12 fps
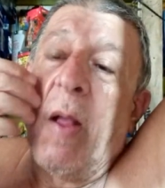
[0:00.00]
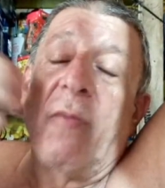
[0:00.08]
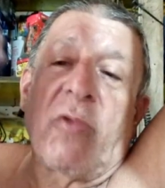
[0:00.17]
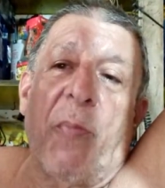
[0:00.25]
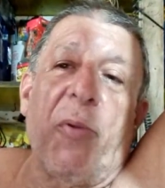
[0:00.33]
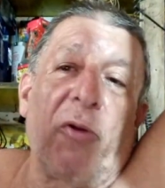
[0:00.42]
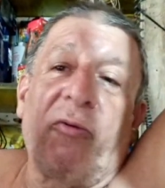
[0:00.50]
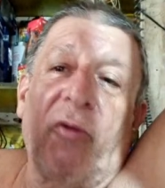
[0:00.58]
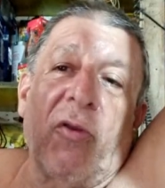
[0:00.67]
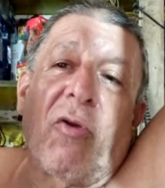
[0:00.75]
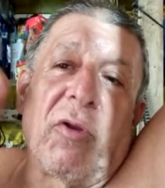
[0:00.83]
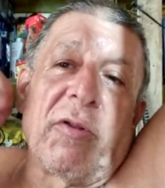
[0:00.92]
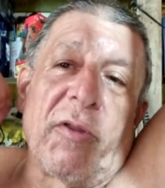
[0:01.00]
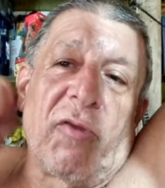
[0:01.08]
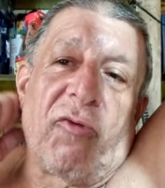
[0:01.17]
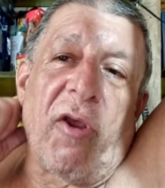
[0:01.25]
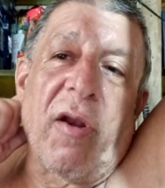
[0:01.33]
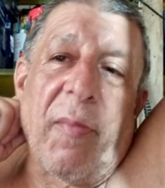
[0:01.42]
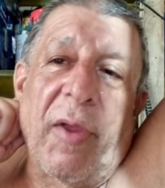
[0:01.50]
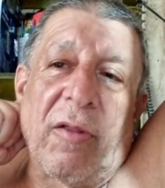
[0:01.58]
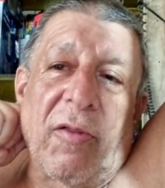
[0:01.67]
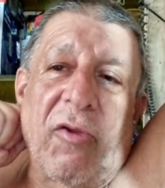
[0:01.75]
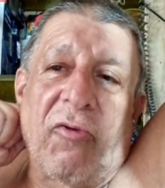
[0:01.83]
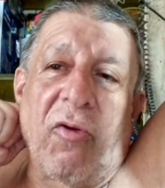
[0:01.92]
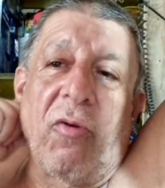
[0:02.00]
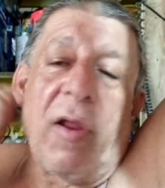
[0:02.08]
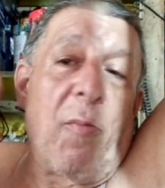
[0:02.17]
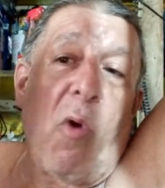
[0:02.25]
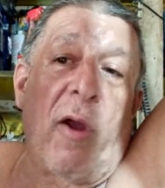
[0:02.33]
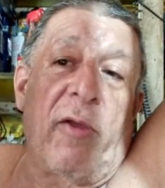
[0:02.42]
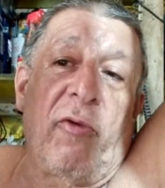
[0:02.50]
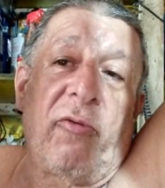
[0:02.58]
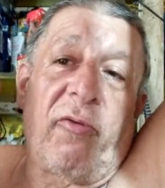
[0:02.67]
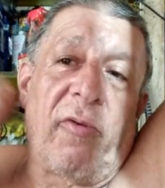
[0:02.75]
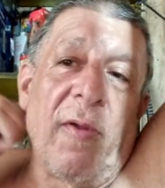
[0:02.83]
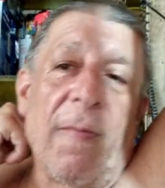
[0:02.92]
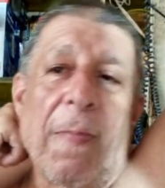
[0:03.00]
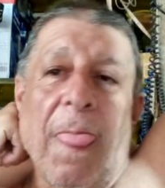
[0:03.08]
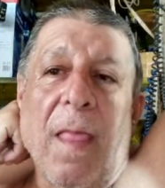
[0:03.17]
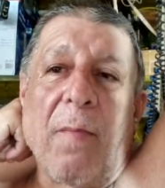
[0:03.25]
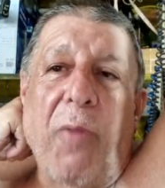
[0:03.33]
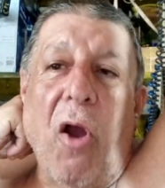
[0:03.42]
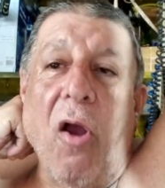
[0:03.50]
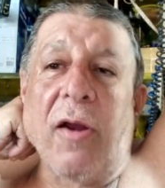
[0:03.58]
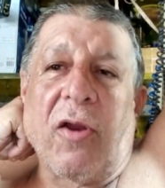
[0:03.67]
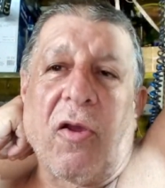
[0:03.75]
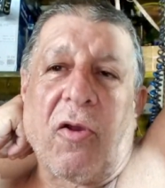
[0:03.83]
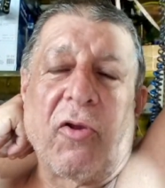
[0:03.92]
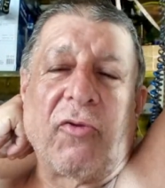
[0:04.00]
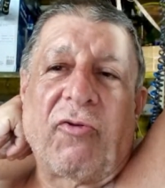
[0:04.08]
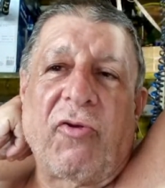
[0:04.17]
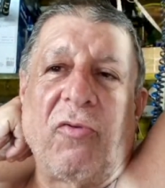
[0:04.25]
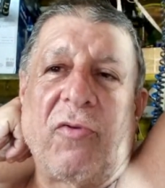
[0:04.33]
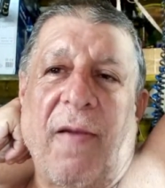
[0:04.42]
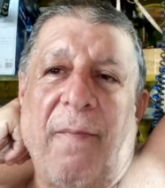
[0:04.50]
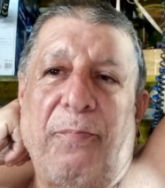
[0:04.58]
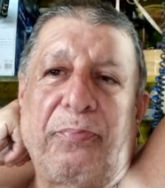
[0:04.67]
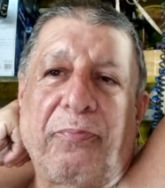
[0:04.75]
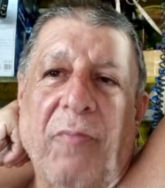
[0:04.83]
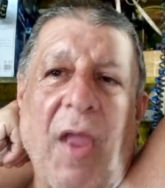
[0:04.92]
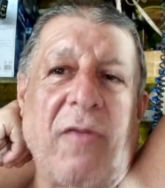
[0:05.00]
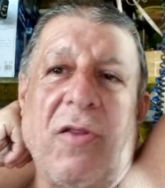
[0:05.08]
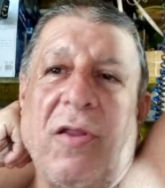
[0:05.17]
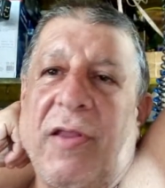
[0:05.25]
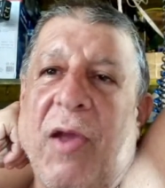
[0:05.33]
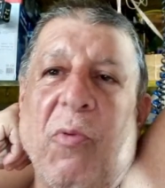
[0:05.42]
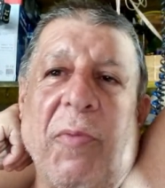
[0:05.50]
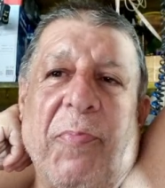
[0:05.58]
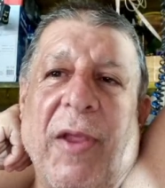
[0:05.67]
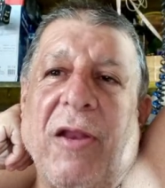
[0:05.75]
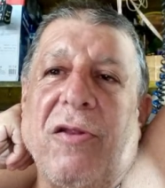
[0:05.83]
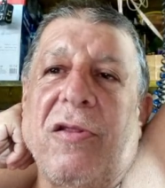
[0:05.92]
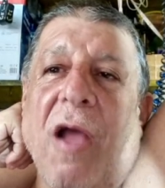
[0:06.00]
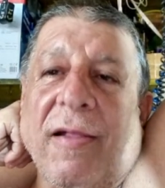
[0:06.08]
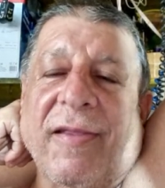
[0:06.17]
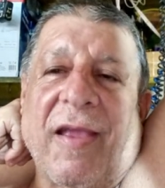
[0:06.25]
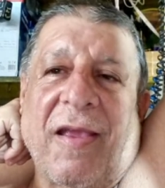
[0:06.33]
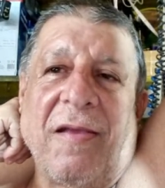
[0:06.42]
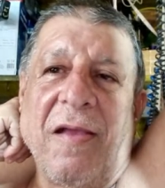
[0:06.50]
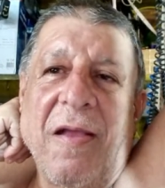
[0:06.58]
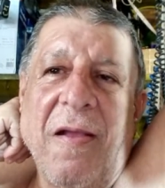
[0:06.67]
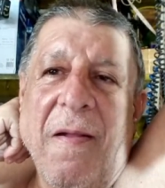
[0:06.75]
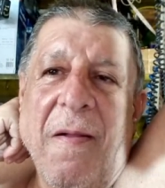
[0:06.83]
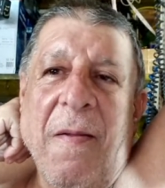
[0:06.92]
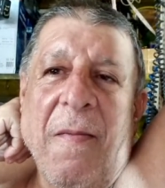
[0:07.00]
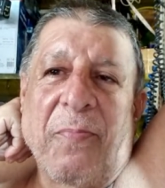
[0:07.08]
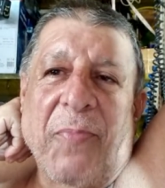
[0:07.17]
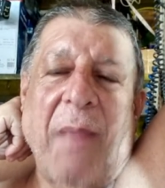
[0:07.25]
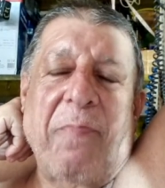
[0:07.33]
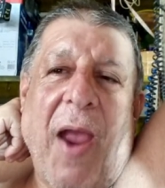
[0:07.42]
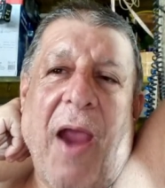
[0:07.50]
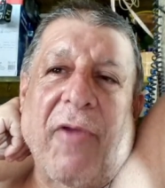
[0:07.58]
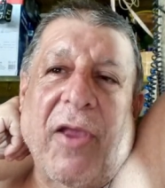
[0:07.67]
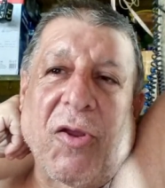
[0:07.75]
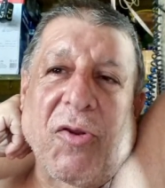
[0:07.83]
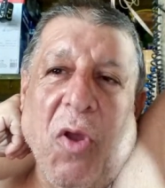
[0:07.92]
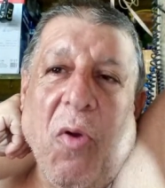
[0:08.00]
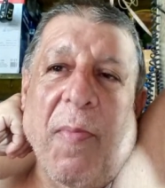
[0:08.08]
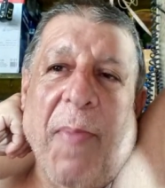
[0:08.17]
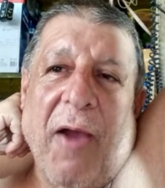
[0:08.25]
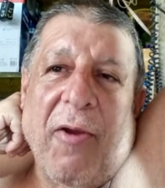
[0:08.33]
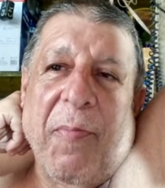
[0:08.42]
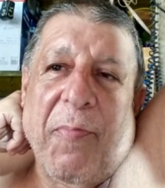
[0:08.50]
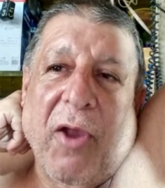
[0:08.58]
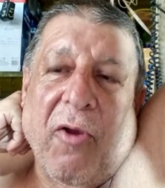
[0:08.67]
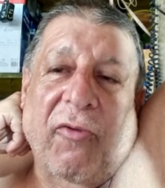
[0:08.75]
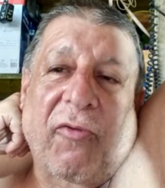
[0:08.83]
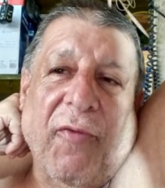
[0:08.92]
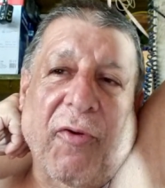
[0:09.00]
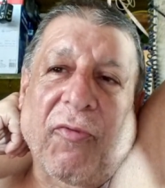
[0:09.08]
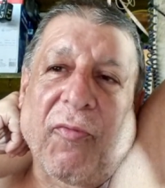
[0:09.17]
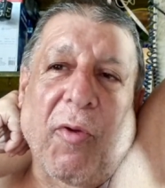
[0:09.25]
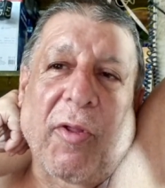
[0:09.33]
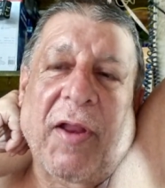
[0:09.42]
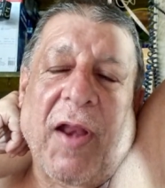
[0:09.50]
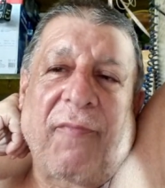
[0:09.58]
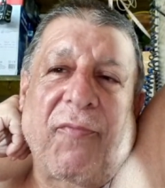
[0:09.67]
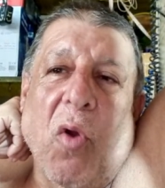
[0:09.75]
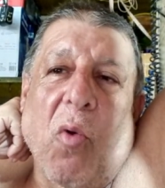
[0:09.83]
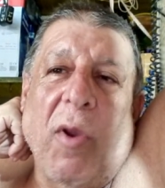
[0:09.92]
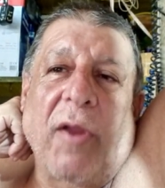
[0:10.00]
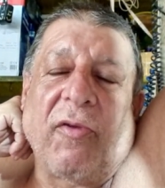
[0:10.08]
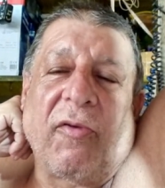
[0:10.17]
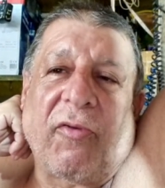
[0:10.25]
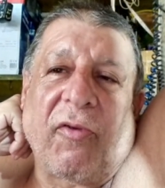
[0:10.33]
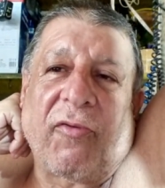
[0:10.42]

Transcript: the person could legitimately shoot him, or his partner could shoot him. And there would be nothing that Barry could do about it, because first of all, he'd have no witnesses